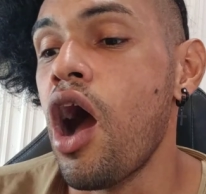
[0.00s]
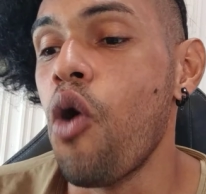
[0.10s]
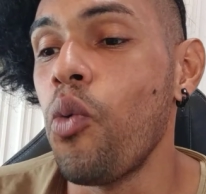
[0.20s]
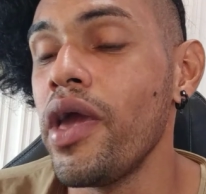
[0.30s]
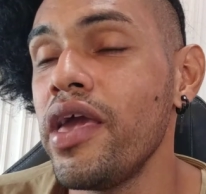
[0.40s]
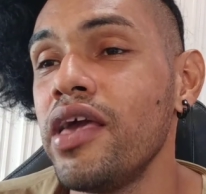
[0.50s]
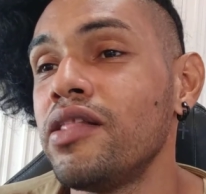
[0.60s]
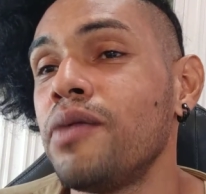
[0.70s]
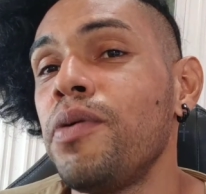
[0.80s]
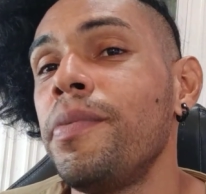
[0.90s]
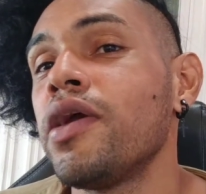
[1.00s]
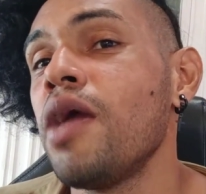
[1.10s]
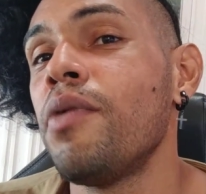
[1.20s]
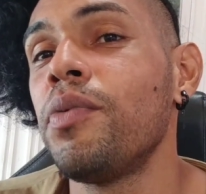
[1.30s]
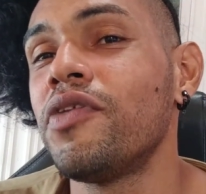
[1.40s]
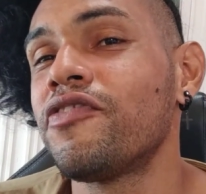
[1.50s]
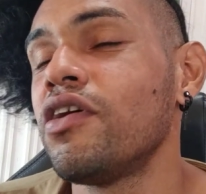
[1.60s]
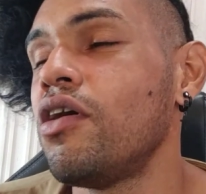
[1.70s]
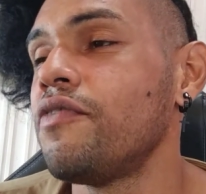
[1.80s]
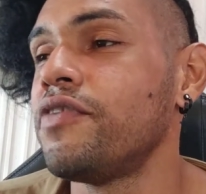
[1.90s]
a way that people came up with
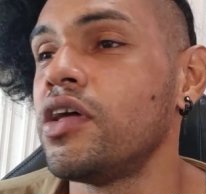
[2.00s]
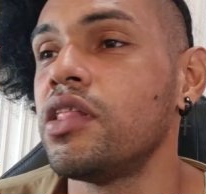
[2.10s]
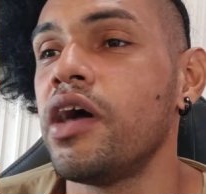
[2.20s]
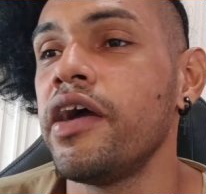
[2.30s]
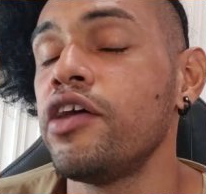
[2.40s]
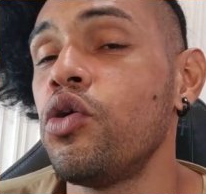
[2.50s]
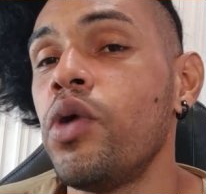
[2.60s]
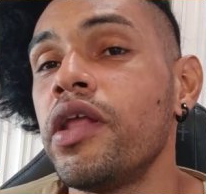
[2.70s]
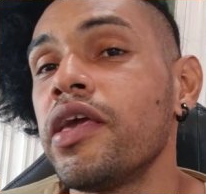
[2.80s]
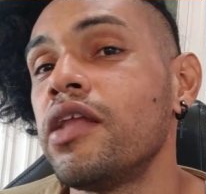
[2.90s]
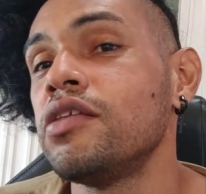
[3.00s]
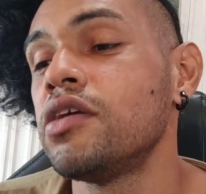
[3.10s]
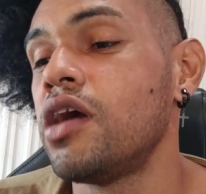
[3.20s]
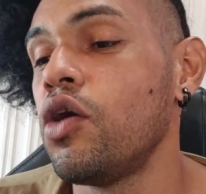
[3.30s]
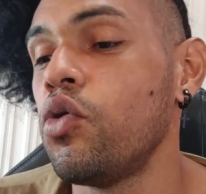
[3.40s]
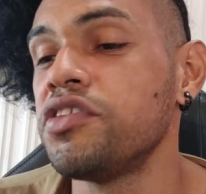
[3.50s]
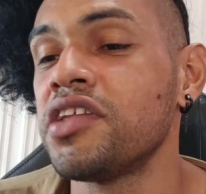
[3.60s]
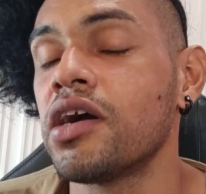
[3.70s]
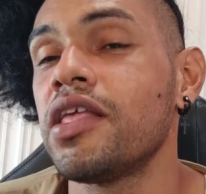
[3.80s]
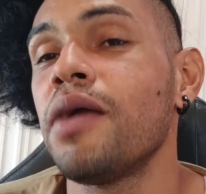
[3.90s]
stuff, and I don't want to get into that whole
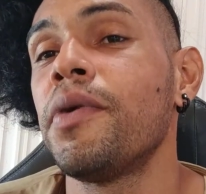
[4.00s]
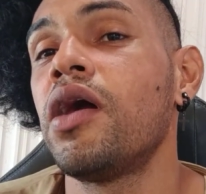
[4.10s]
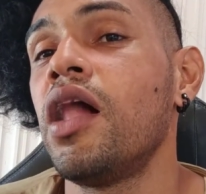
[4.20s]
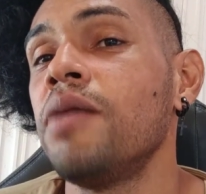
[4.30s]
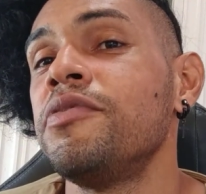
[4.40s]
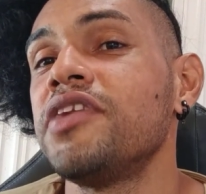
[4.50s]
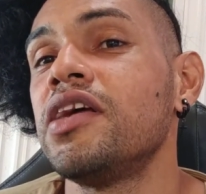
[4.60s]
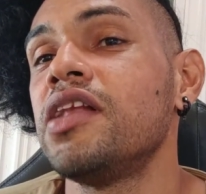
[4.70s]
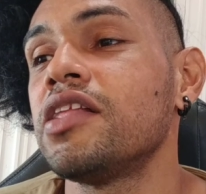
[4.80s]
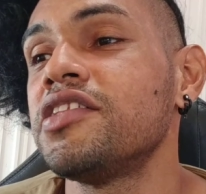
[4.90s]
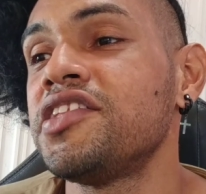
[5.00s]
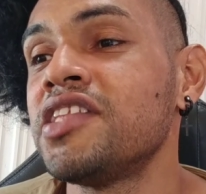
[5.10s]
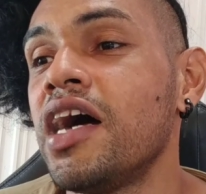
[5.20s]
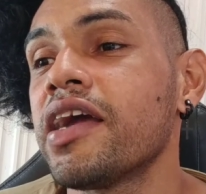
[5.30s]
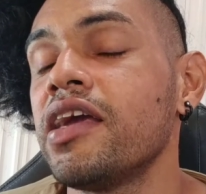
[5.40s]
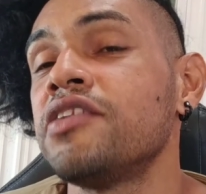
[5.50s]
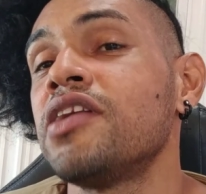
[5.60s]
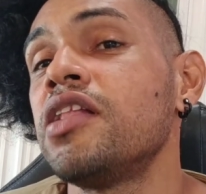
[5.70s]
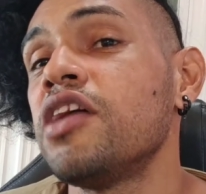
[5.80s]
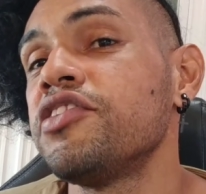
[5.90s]
snack thing, but all I'm saying that snack is
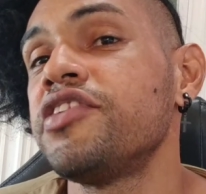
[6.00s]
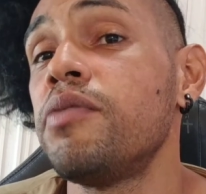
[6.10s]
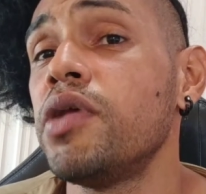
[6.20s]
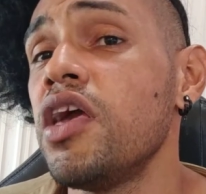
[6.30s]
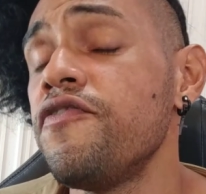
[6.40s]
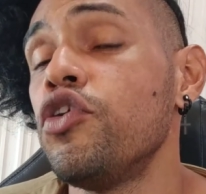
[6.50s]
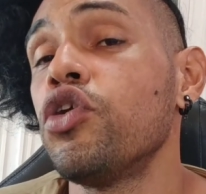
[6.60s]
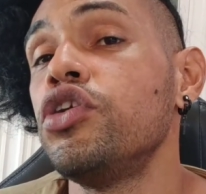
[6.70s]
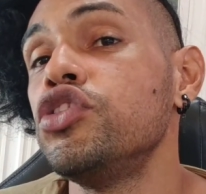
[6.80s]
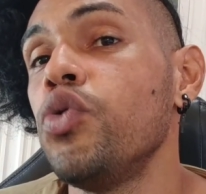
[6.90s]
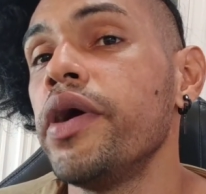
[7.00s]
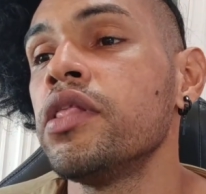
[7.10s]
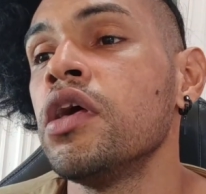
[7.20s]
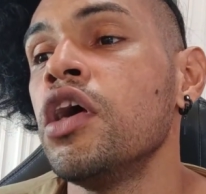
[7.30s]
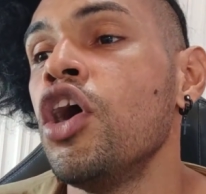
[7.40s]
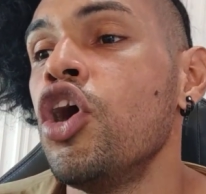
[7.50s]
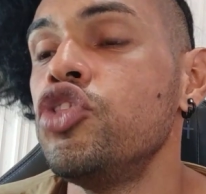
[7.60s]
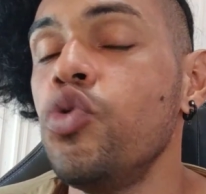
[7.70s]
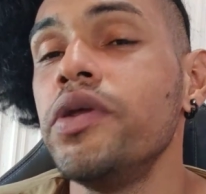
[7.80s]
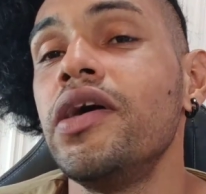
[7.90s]
not necessary. But if you're going to do it
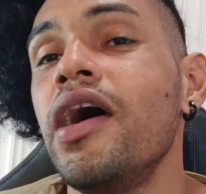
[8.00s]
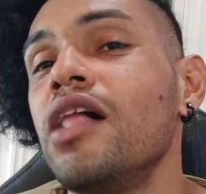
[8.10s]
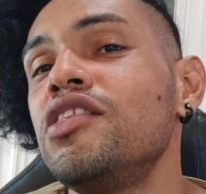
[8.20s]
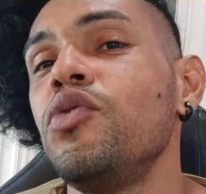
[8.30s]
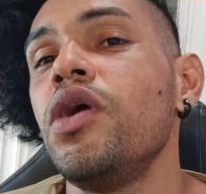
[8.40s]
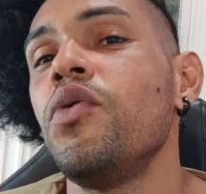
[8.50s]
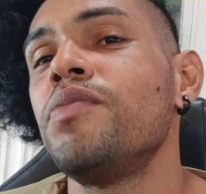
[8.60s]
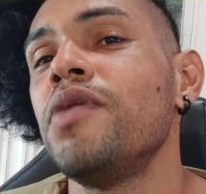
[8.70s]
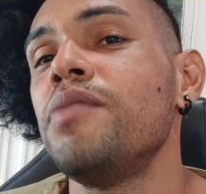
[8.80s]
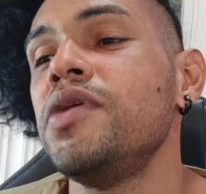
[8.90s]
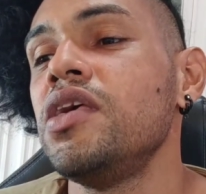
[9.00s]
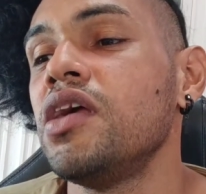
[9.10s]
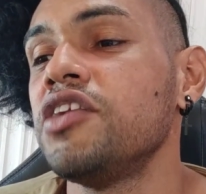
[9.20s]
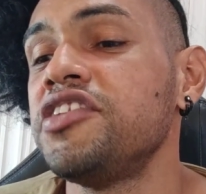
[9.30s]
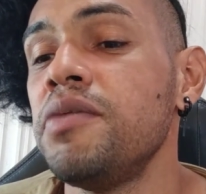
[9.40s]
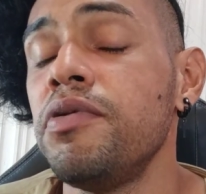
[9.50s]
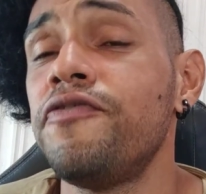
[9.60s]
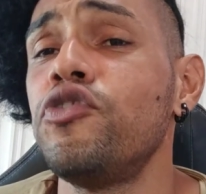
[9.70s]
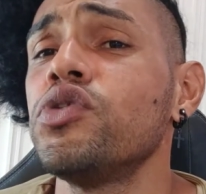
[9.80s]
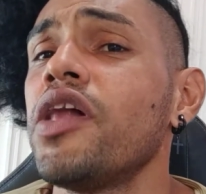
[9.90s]
the healthy way with maybe a simple
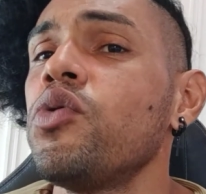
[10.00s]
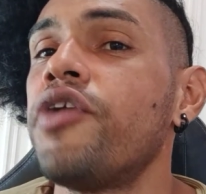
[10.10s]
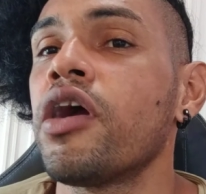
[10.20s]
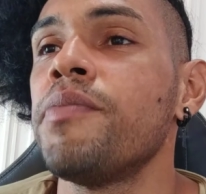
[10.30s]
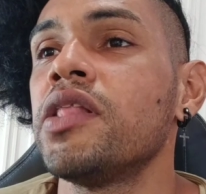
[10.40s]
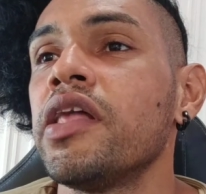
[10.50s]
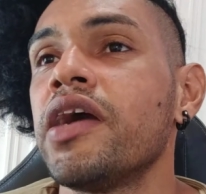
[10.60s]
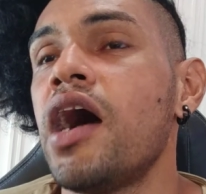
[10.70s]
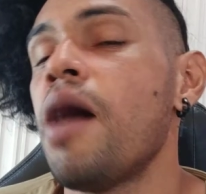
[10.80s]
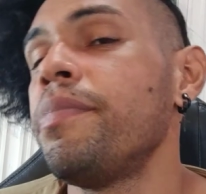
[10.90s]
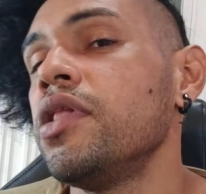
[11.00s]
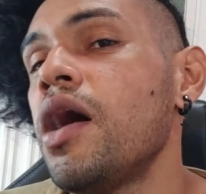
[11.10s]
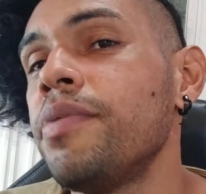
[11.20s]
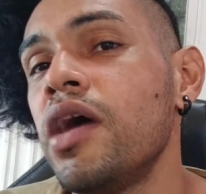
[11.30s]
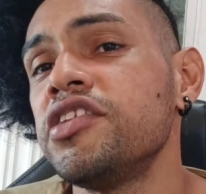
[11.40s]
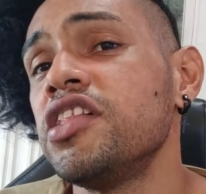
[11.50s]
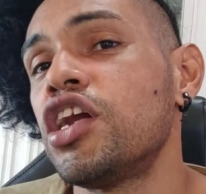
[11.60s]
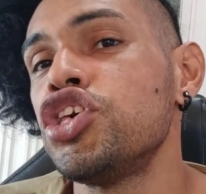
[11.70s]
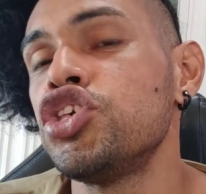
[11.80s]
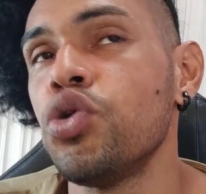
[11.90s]
fruit. I would recommend like apple. Apple has a
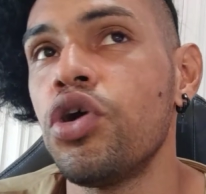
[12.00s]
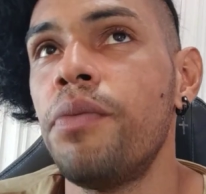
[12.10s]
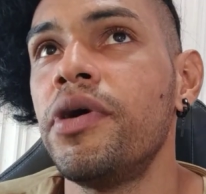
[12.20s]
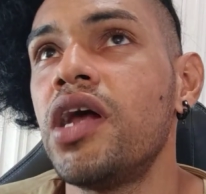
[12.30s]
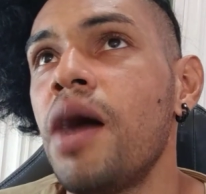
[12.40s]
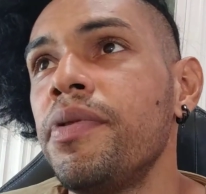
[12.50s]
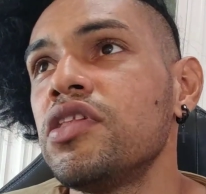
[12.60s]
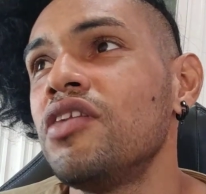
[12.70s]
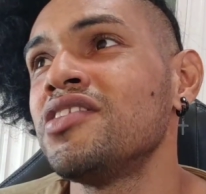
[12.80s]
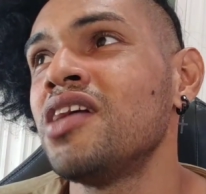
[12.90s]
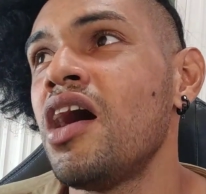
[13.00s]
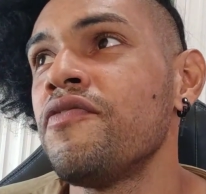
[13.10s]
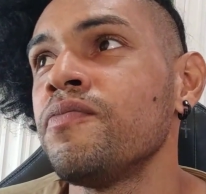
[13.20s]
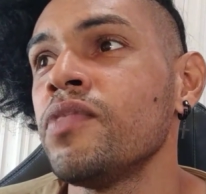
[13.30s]
lot of sugar, but apple doesn't have